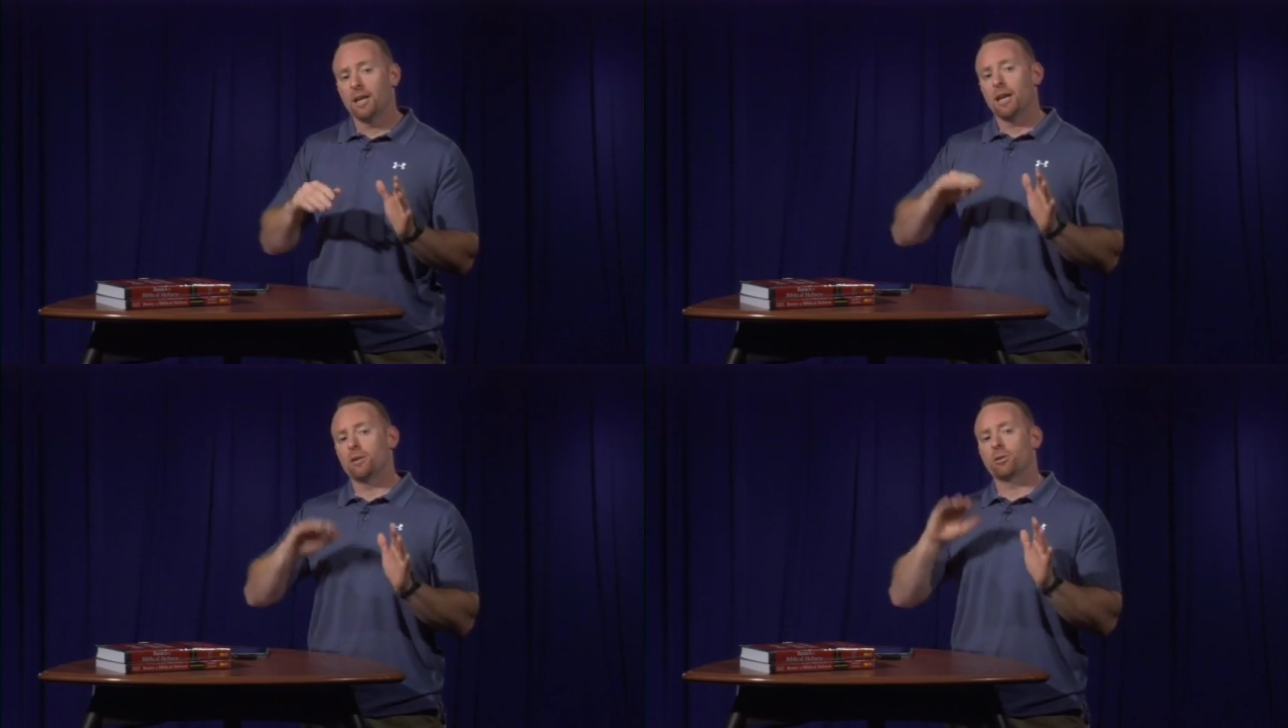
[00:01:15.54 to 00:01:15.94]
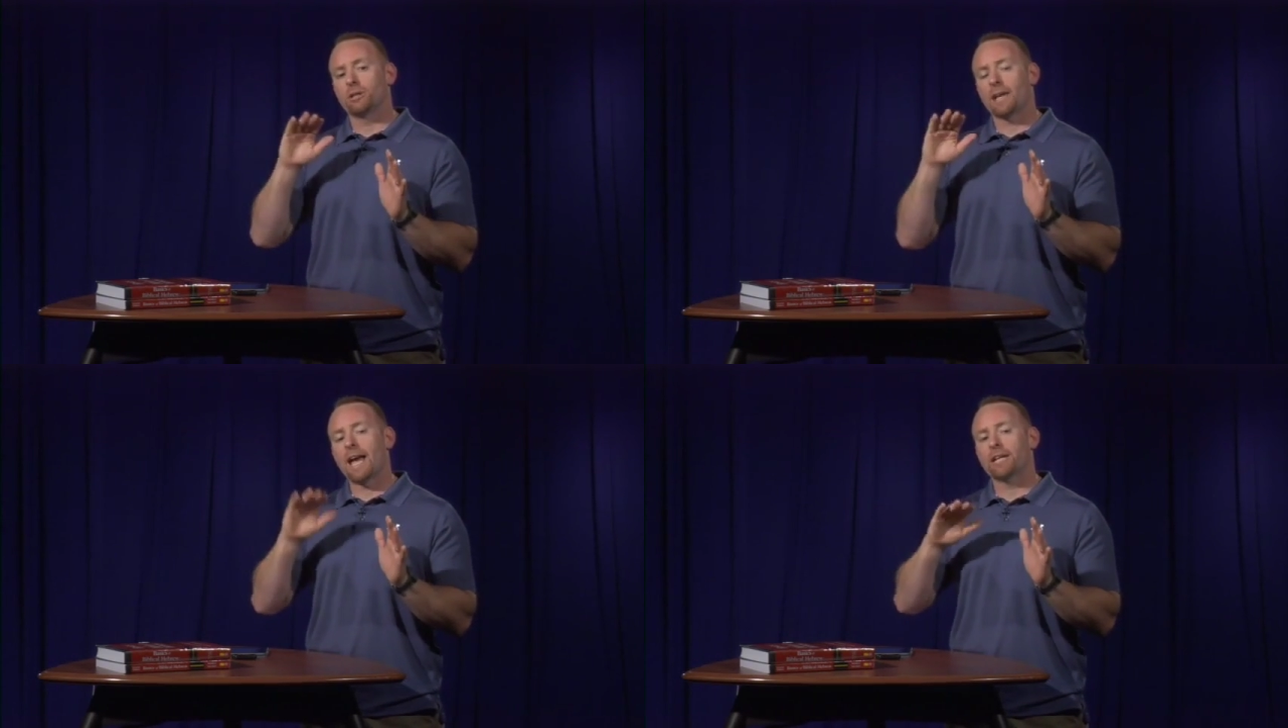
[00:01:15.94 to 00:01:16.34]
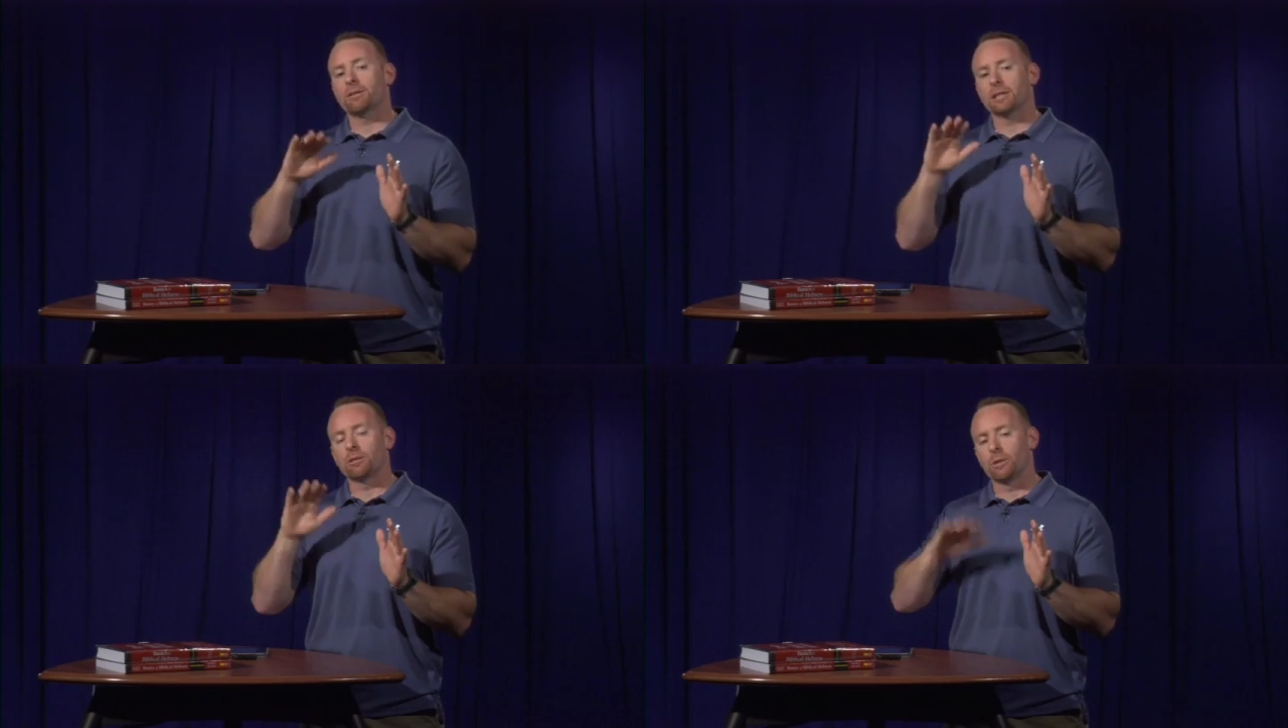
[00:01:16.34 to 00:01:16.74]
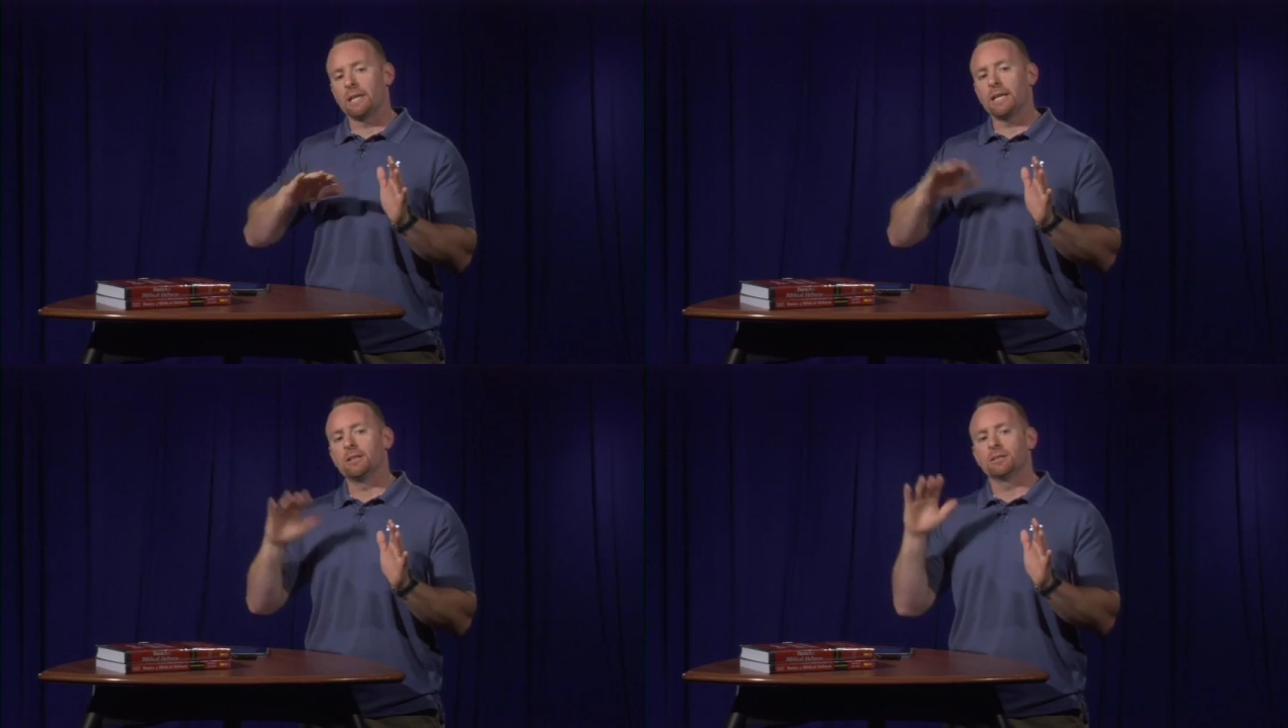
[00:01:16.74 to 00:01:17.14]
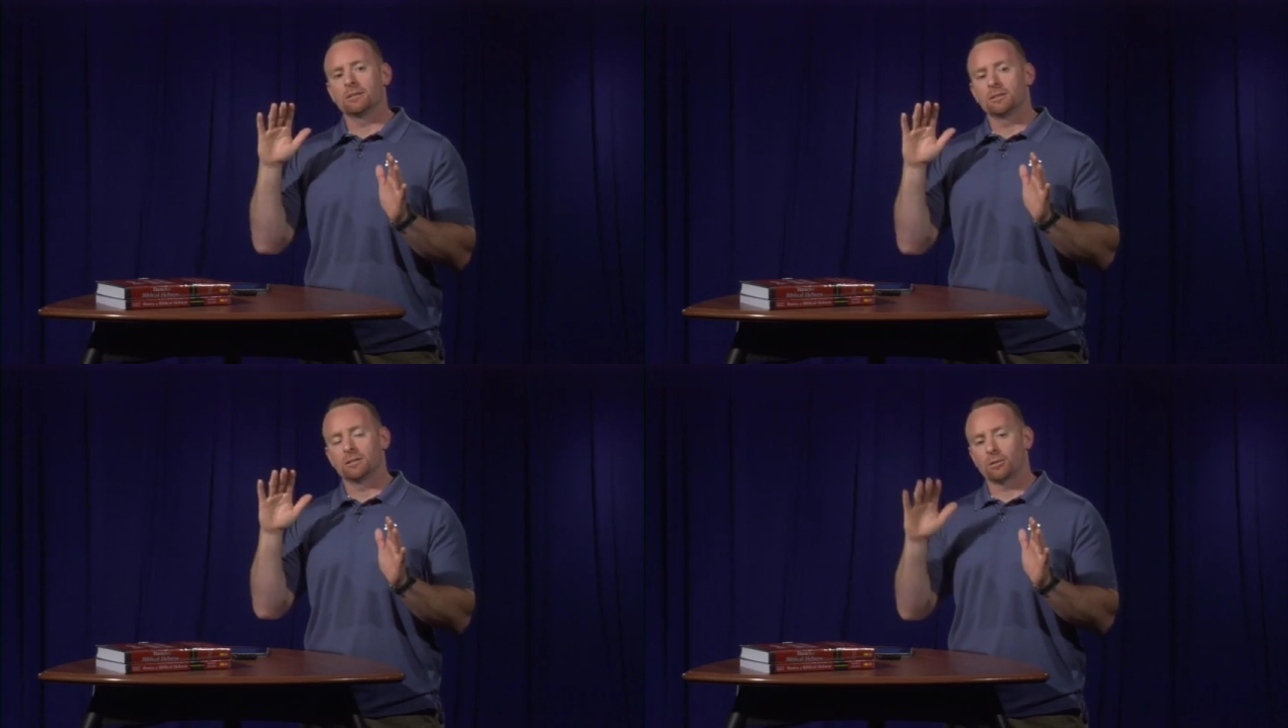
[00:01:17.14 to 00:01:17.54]
in order to accurately read,
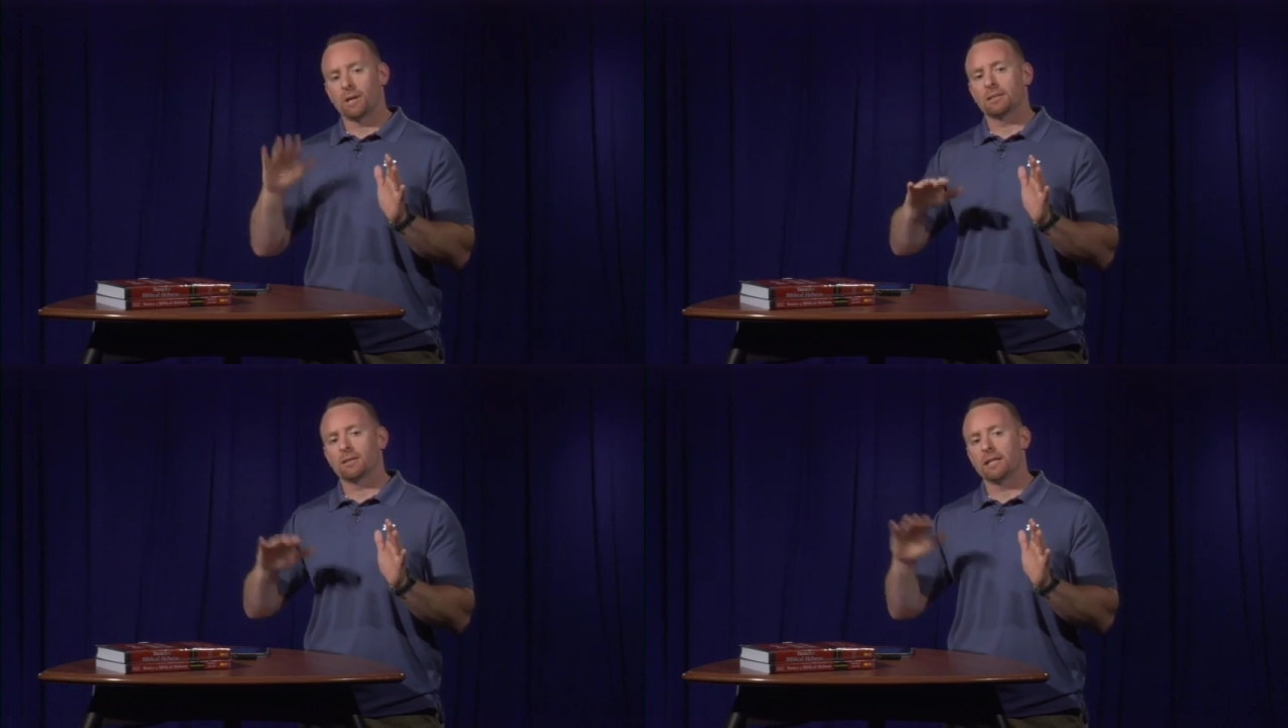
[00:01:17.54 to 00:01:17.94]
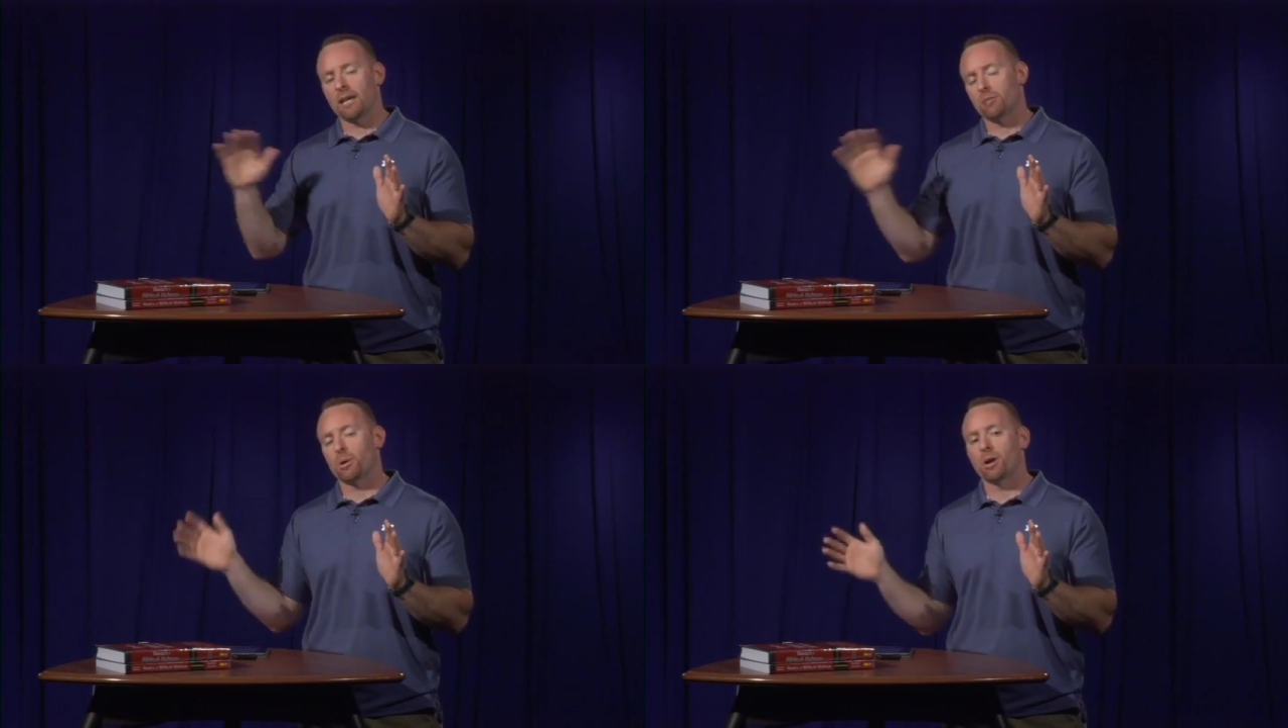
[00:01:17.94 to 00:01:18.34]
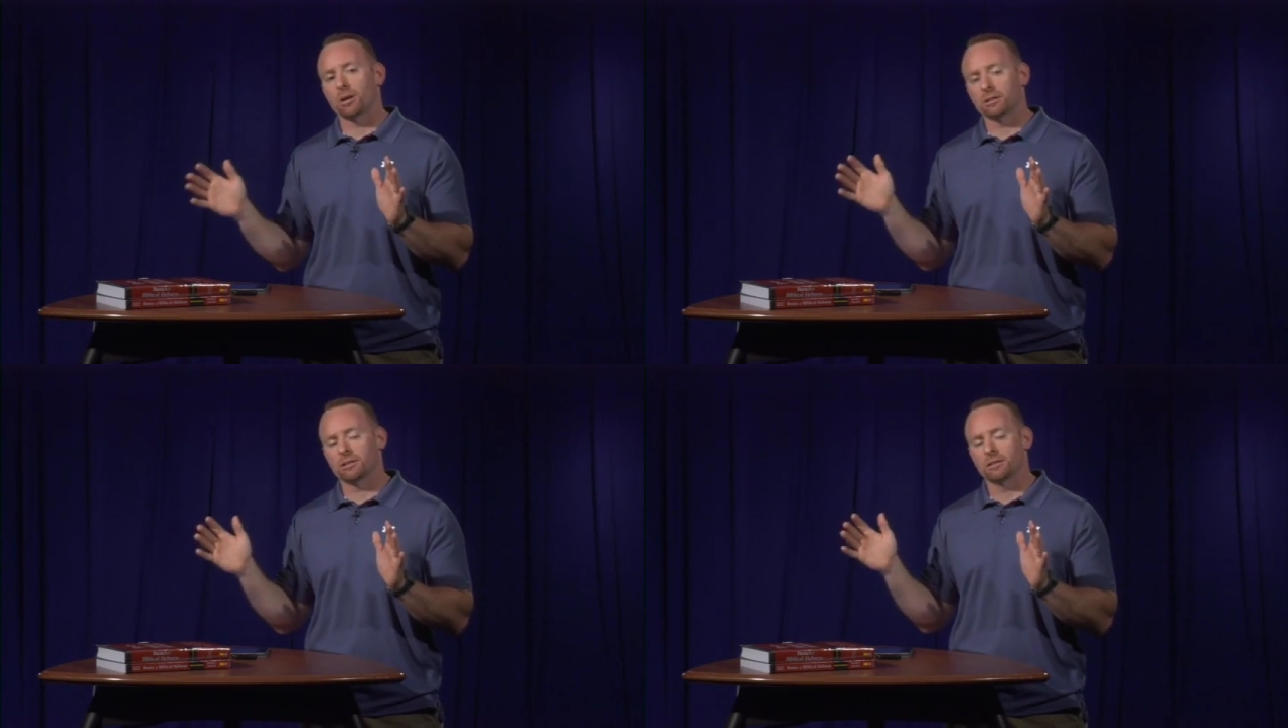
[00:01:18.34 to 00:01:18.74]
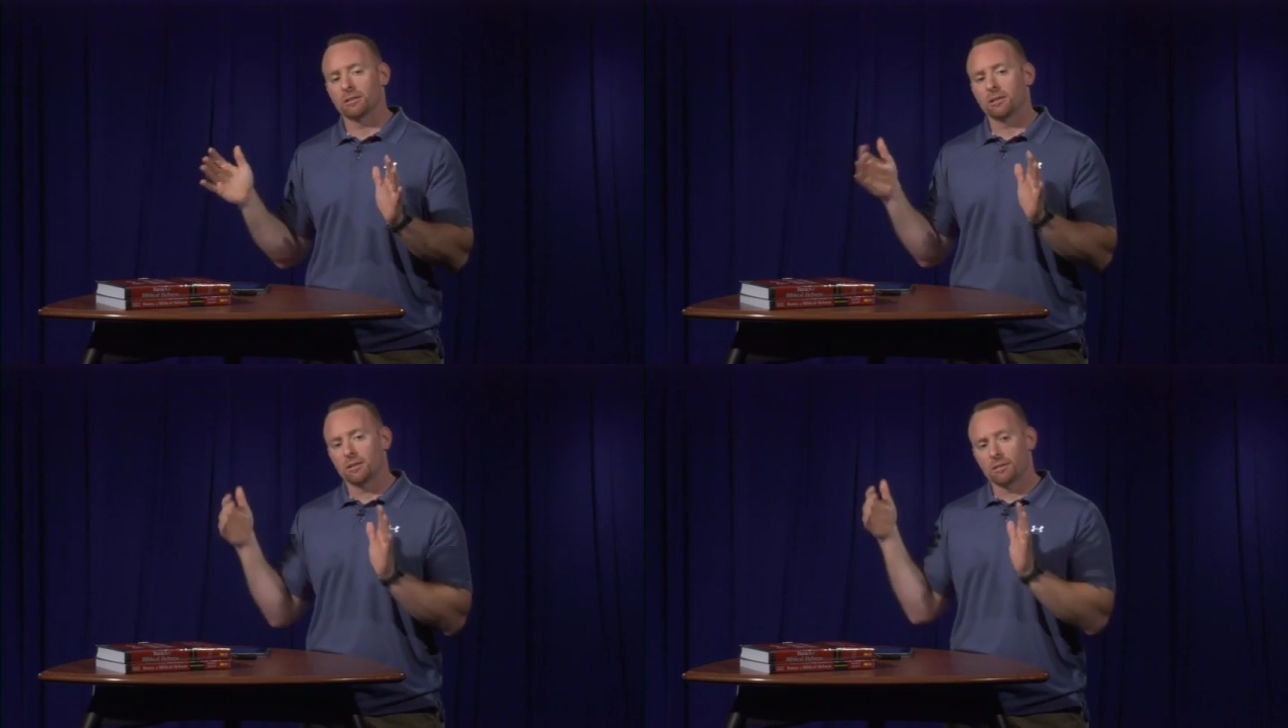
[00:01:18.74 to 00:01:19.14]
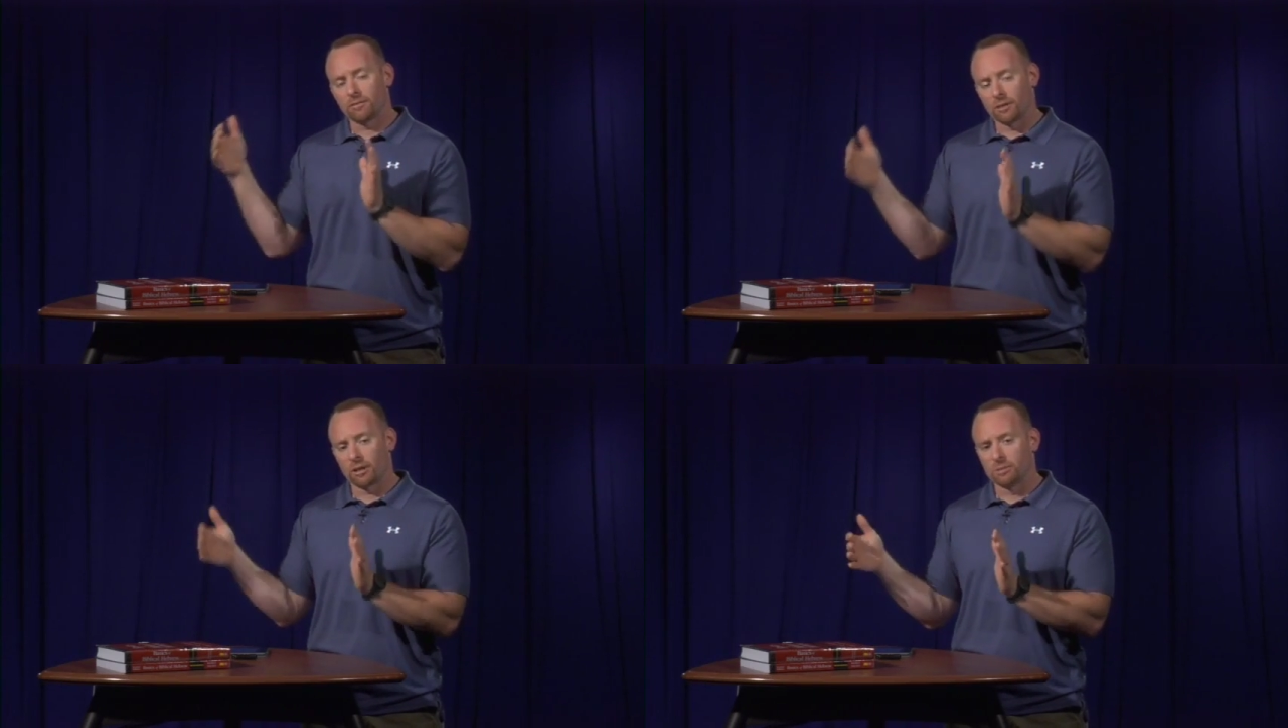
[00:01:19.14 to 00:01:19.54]
translate, and parse
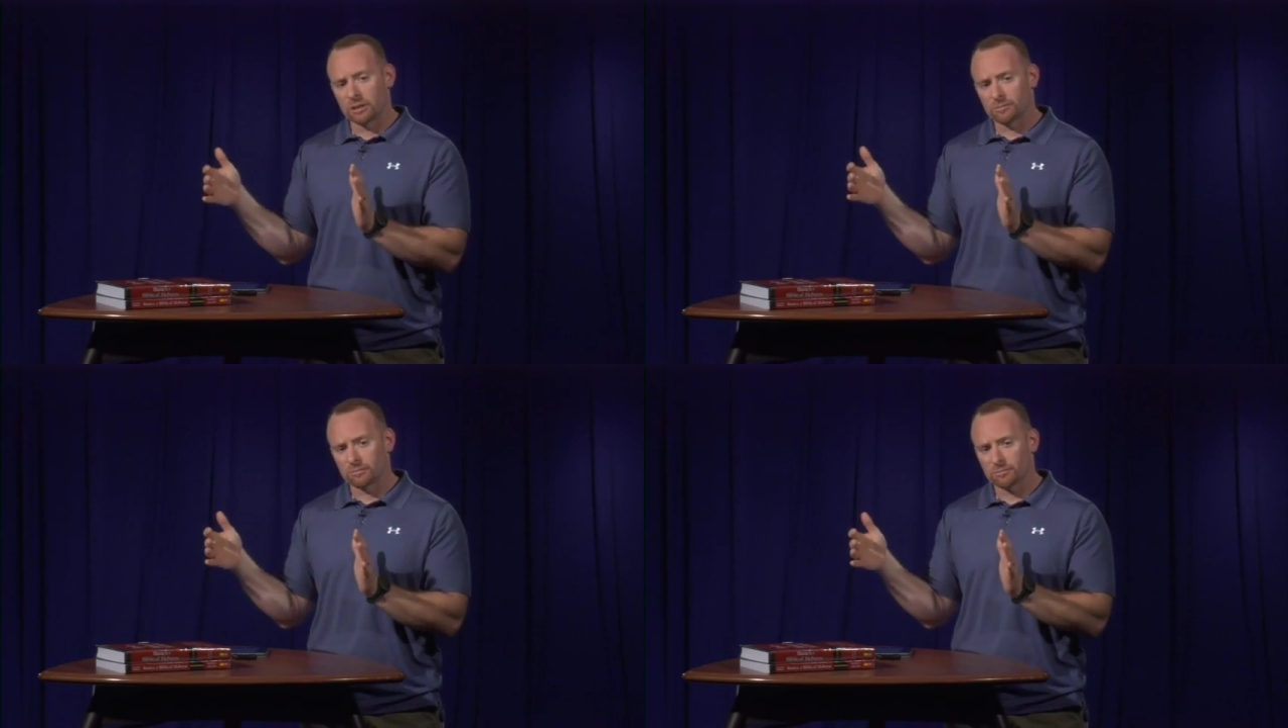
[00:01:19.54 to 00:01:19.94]
verbs.